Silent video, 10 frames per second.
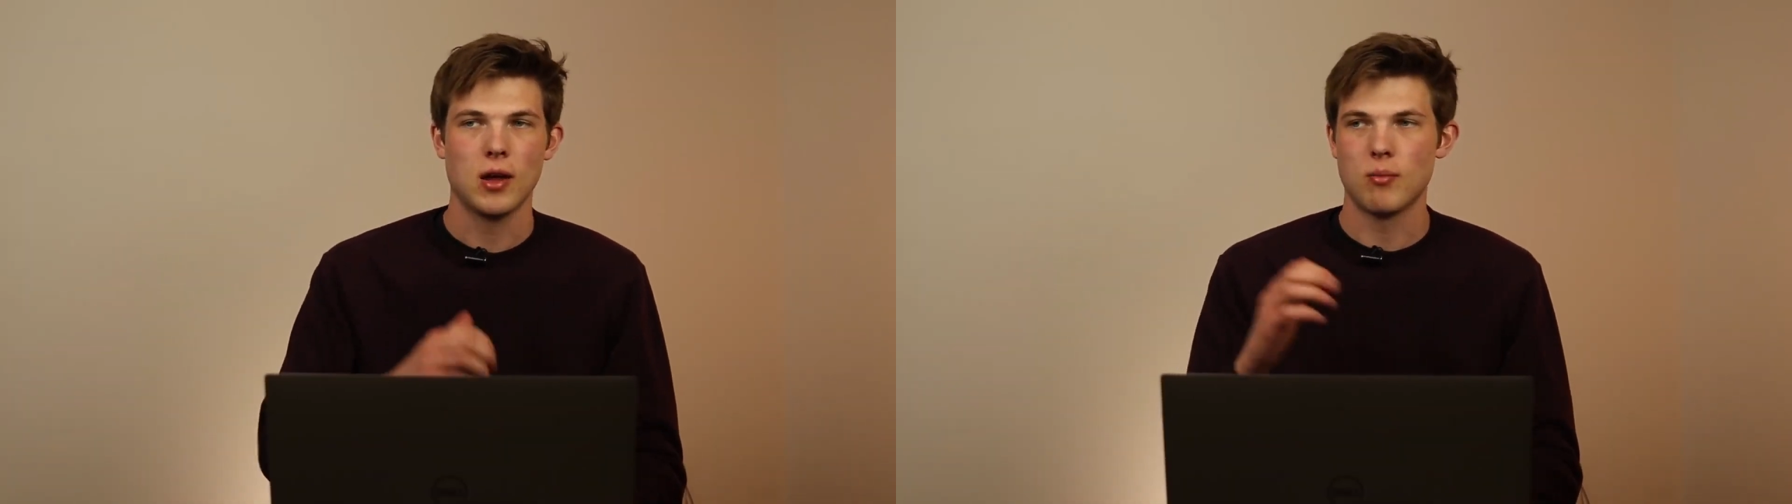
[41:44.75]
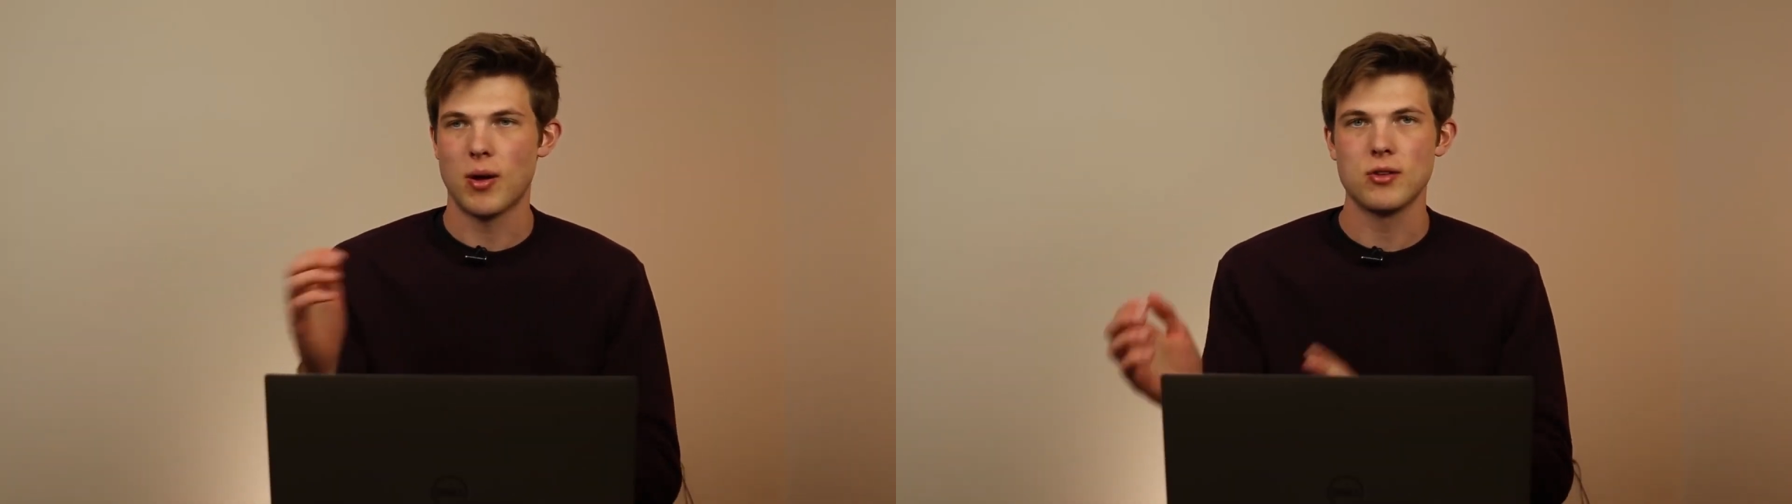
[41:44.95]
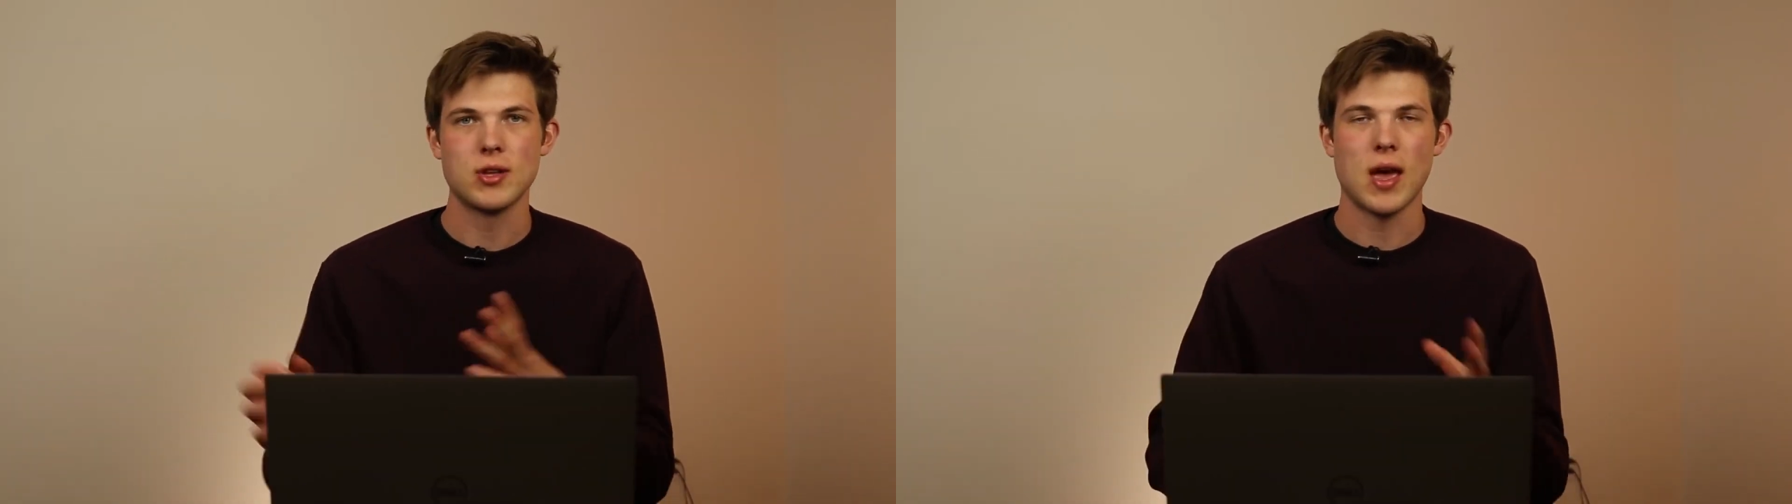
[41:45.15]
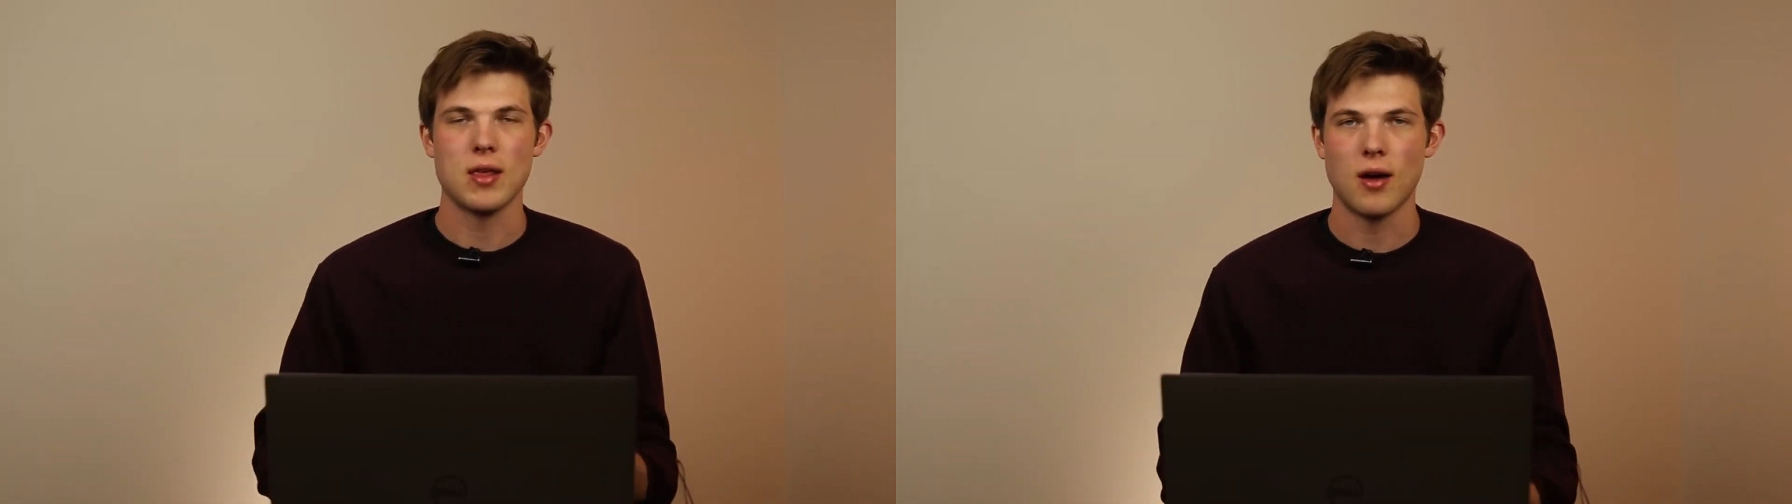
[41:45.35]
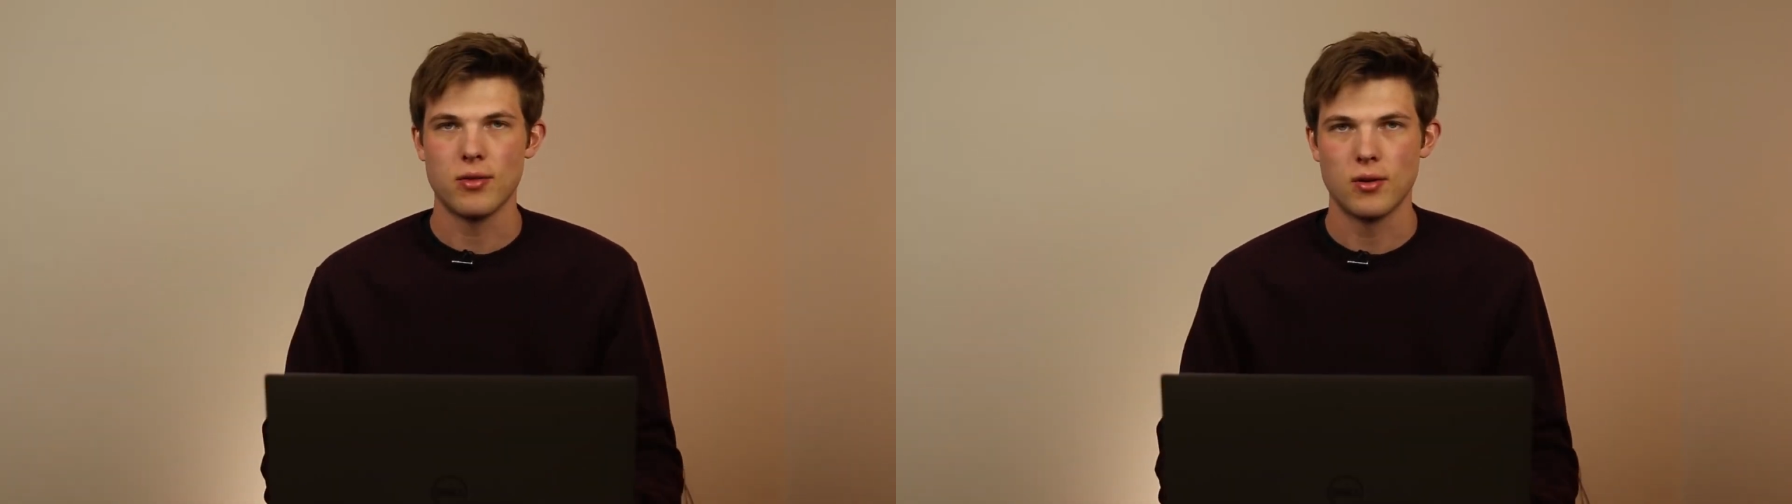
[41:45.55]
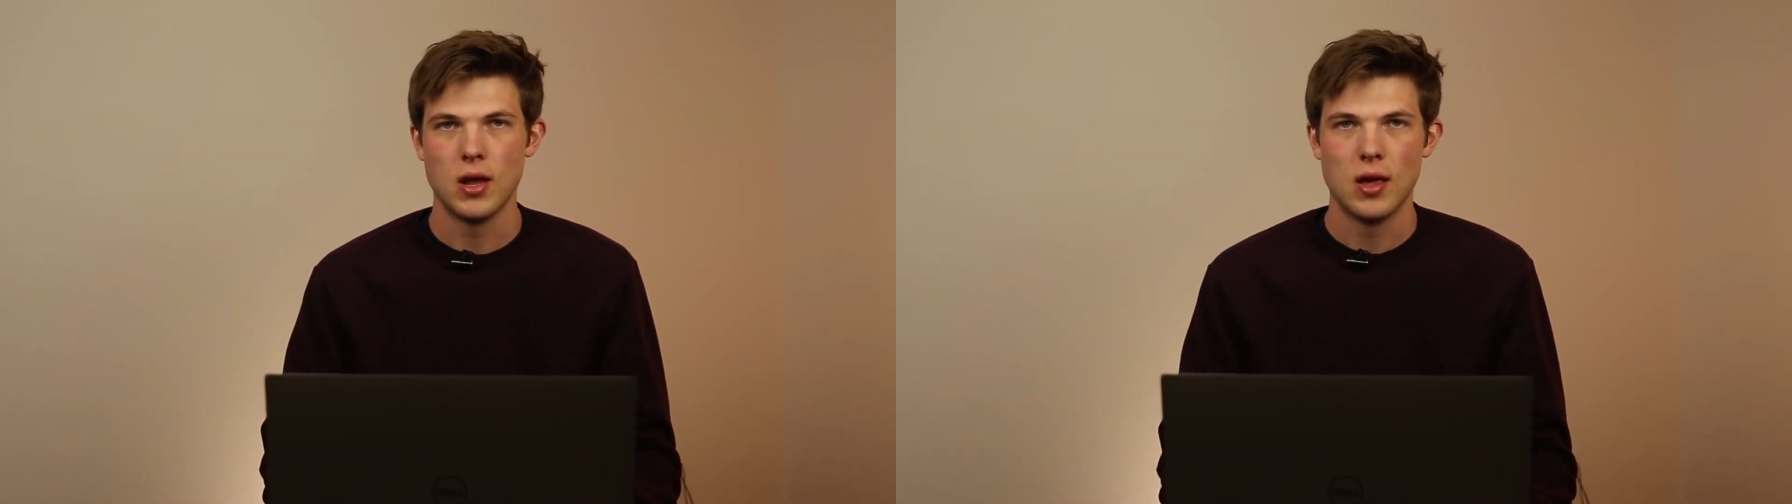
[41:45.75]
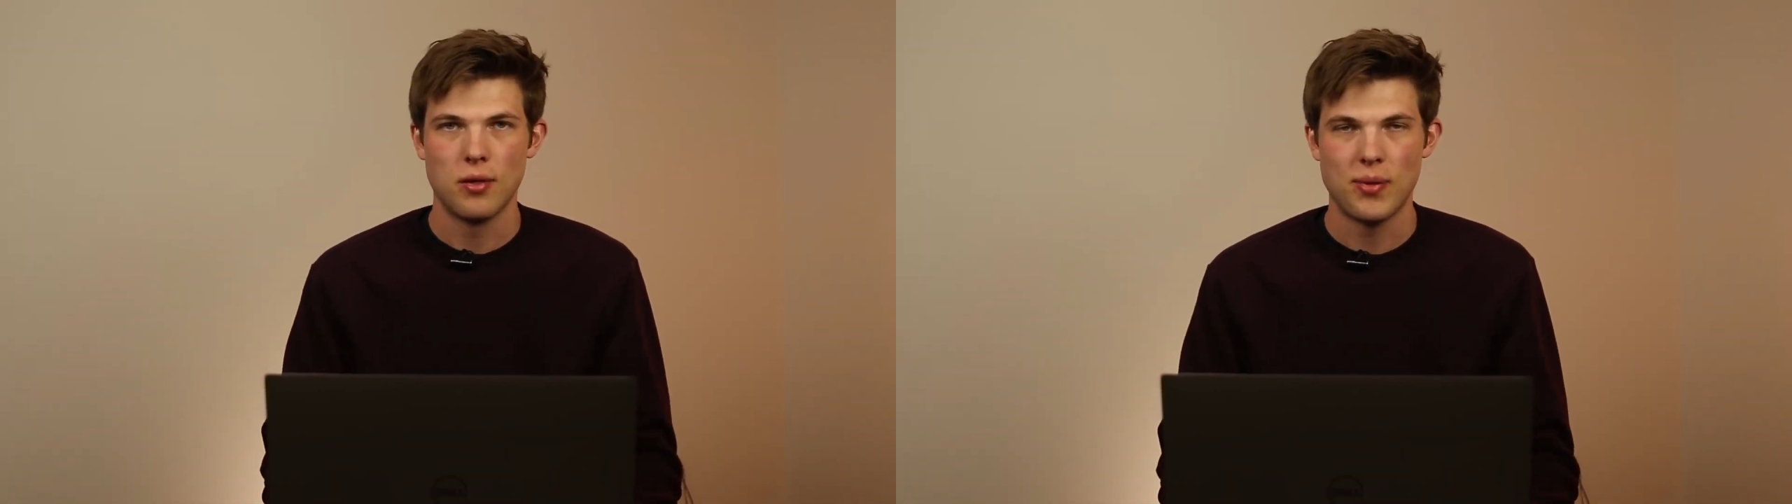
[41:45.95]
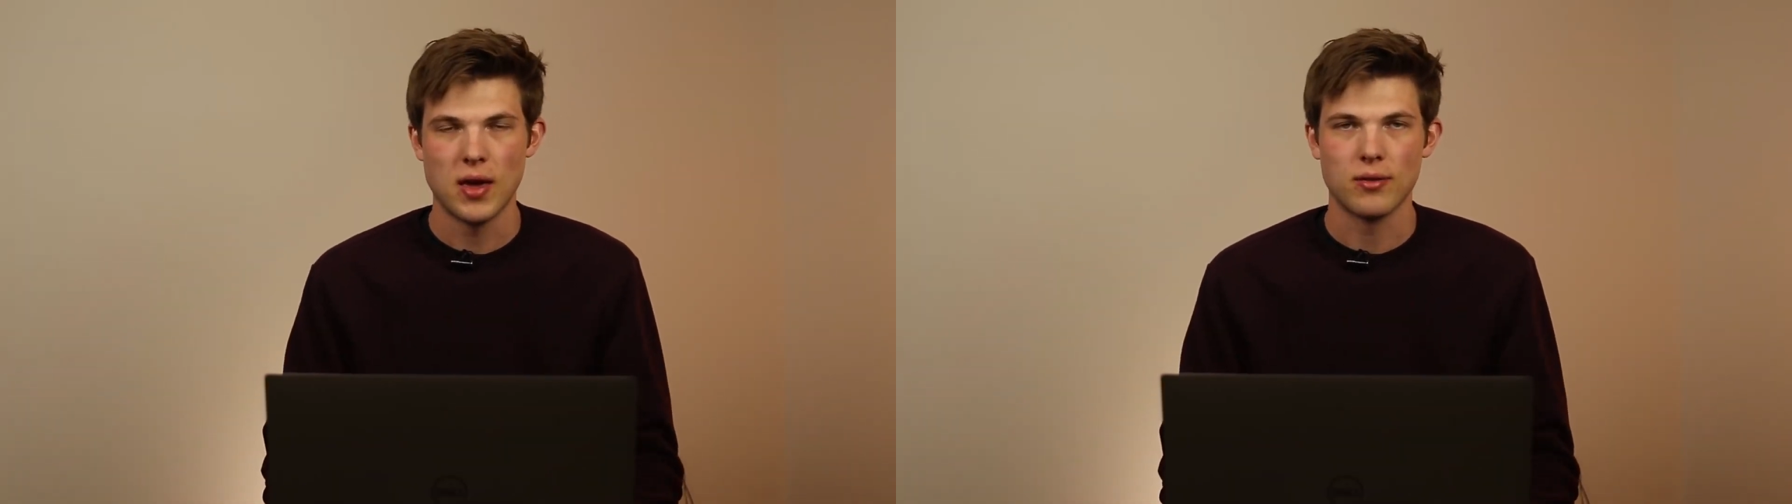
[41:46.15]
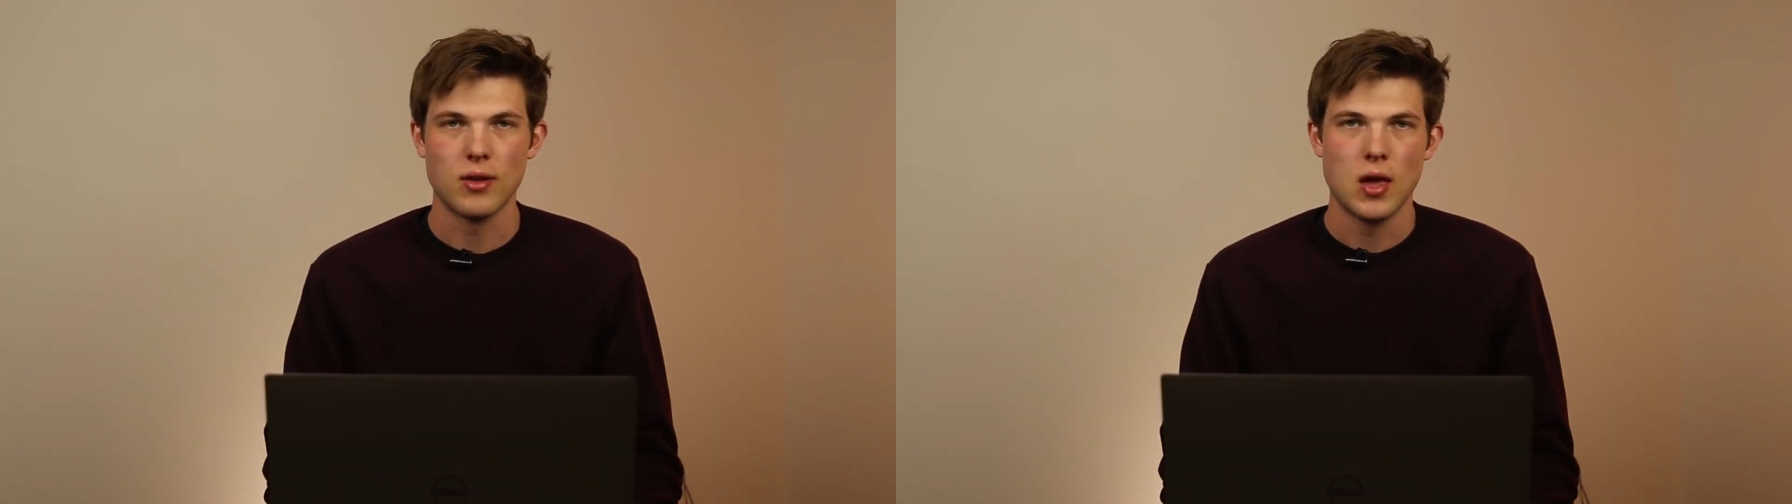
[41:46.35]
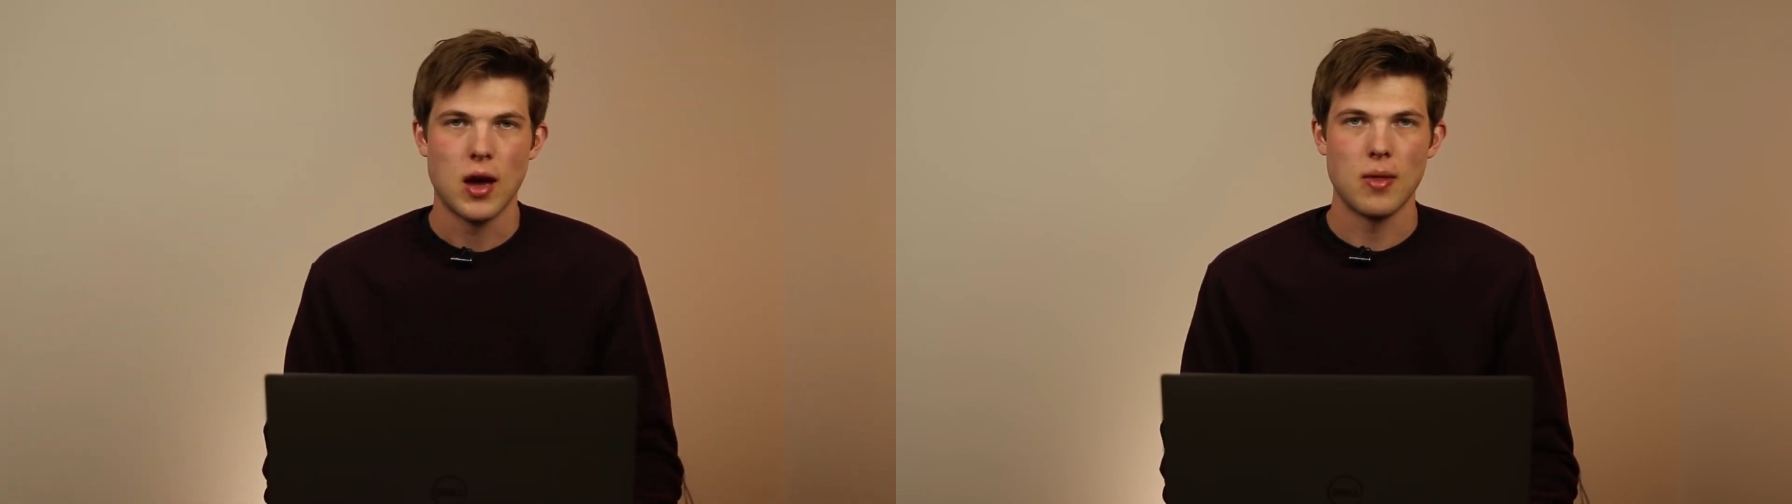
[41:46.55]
compared to any other things.